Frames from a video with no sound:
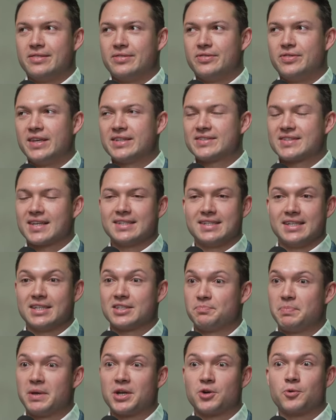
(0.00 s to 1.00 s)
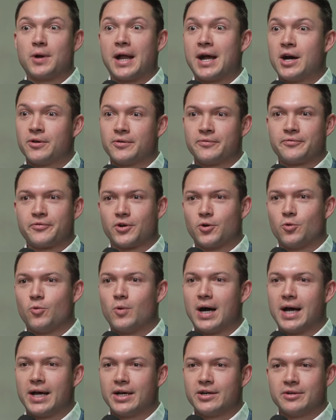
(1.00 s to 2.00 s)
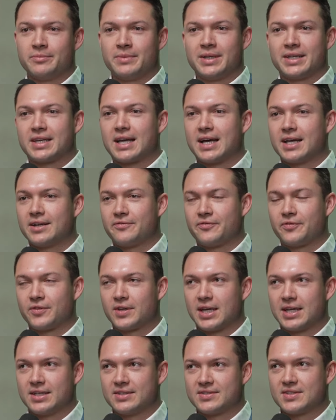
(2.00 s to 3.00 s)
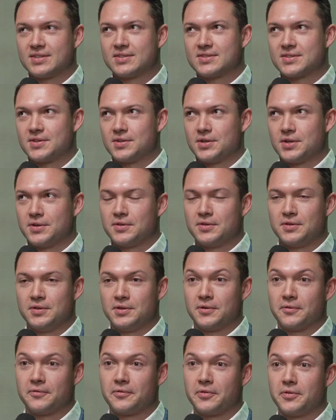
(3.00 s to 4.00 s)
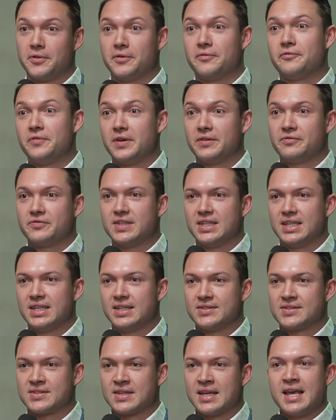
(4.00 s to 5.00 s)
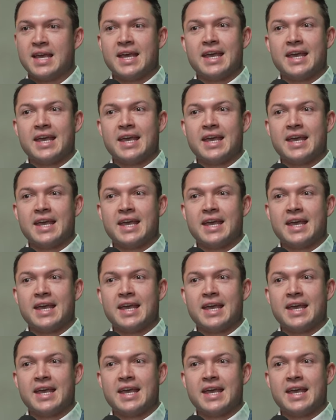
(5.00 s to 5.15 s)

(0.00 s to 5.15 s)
this idea has been around for a while. I mean, kind of since the 50s.